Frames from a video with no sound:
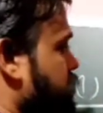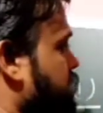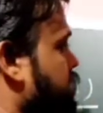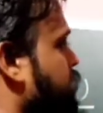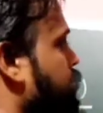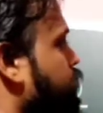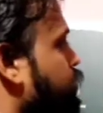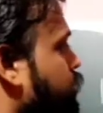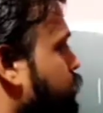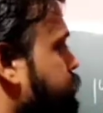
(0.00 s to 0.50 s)

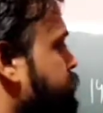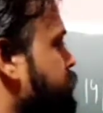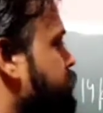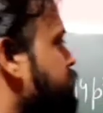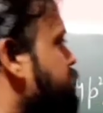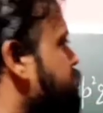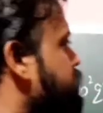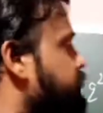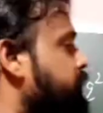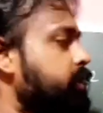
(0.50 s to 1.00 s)
I hope this
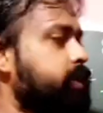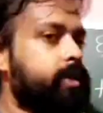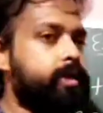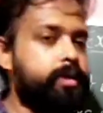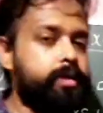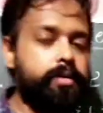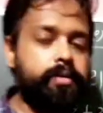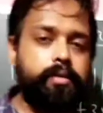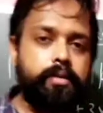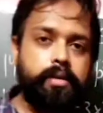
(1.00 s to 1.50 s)
is clear
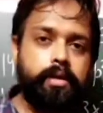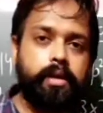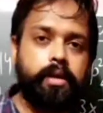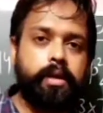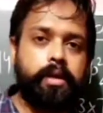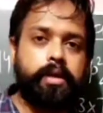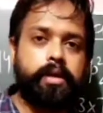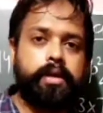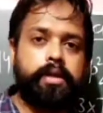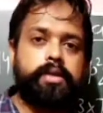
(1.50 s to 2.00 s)
to you.
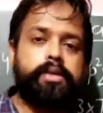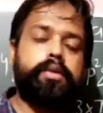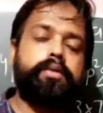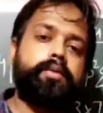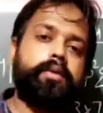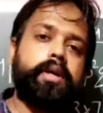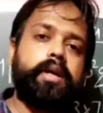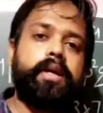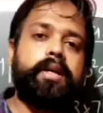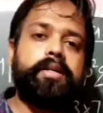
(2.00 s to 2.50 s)
So
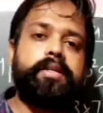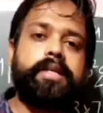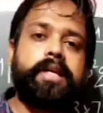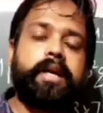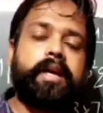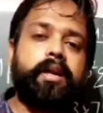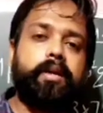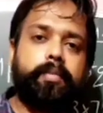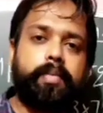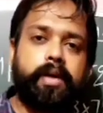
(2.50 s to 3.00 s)
try it
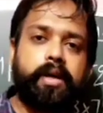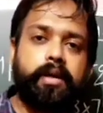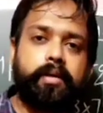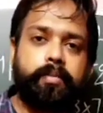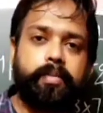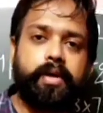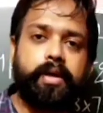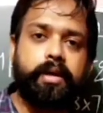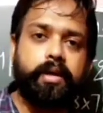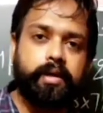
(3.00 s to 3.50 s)
second part
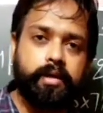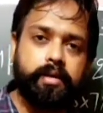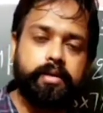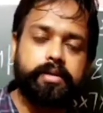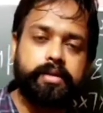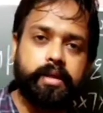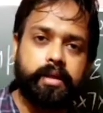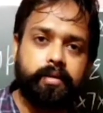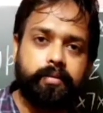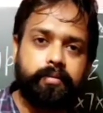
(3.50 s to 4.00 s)
by
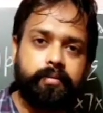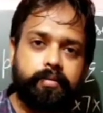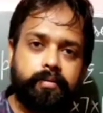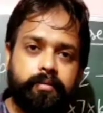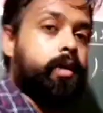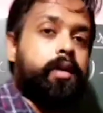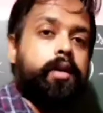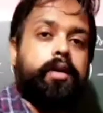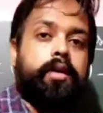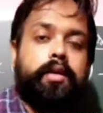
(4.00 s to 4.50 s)
yourself.
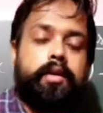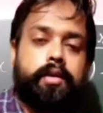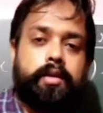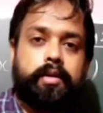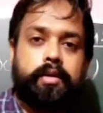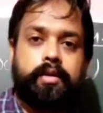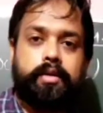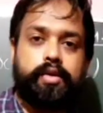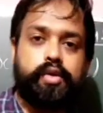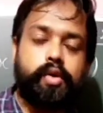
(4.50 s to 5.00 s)

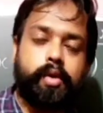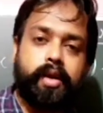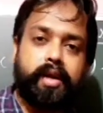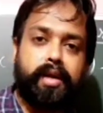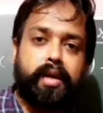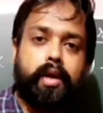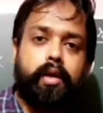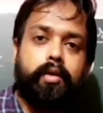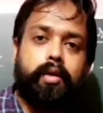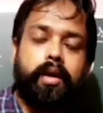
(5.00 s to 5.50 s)
So okay,
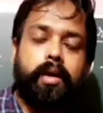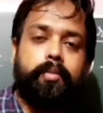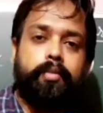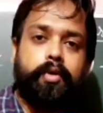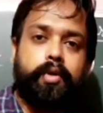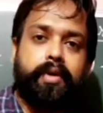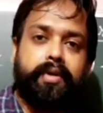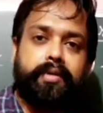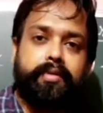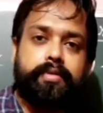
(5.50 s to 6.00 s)
now I am
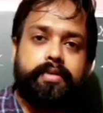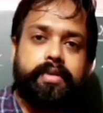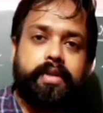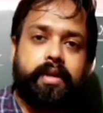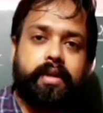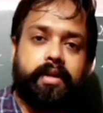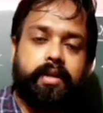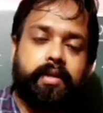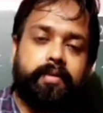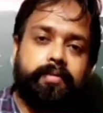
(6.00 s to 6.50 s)
going to
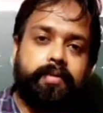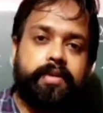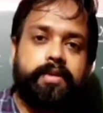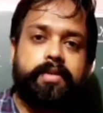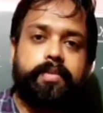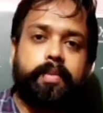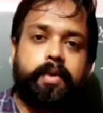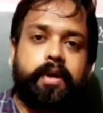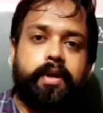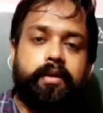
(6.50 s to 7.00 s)
start the
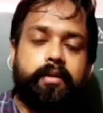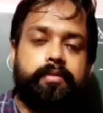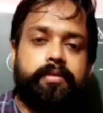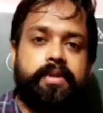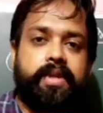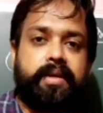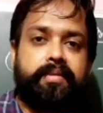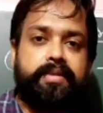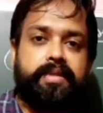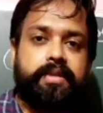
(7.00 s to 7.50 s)
first part of
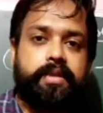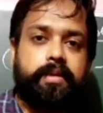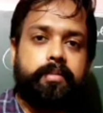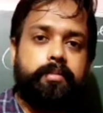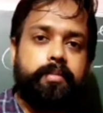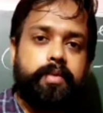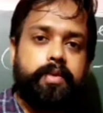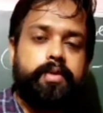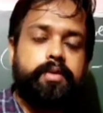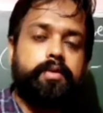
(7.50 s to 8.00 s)
7
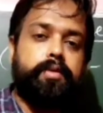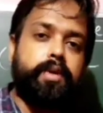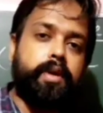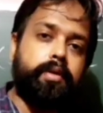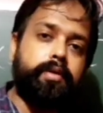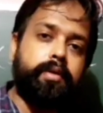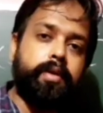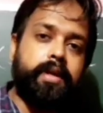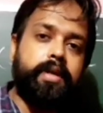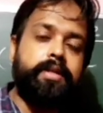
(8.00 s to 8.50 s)
sum. So now
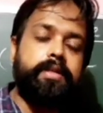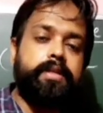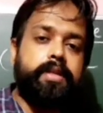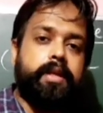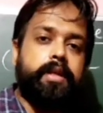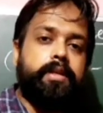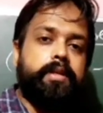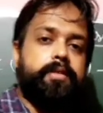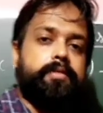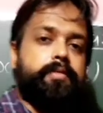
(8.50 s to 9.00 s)
you can see
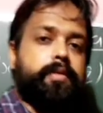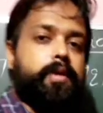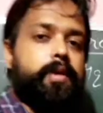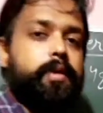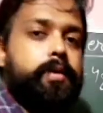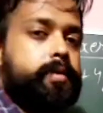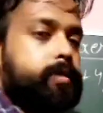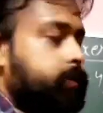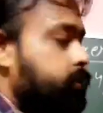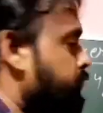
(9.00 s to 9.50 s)
this one
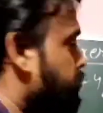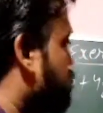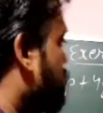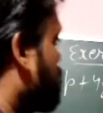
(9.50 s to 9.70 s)
also.